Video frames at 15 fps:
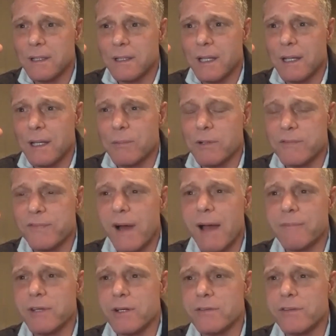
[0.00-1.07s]

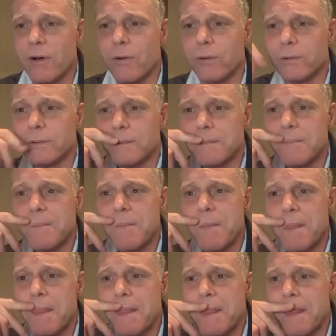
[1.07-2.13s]
5 years old,
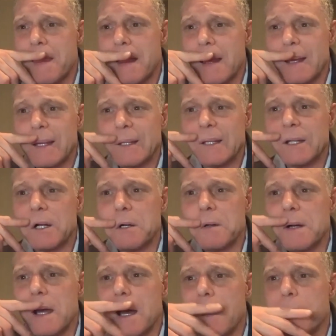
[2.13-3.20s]
mm-hmm.
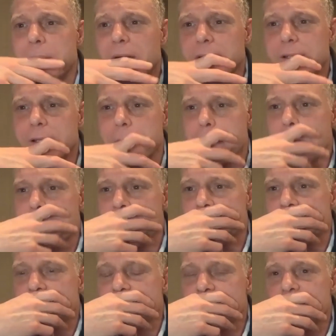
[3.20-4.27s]
But
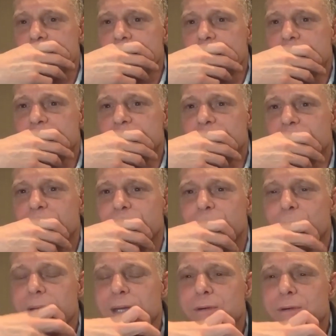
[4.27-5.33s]

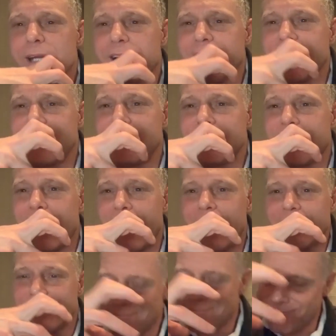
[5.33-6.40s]
we really
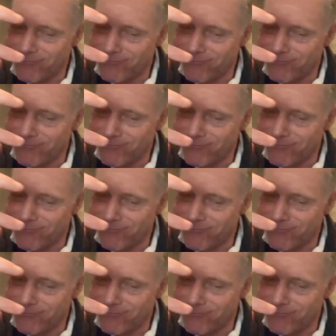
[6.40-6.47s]
got,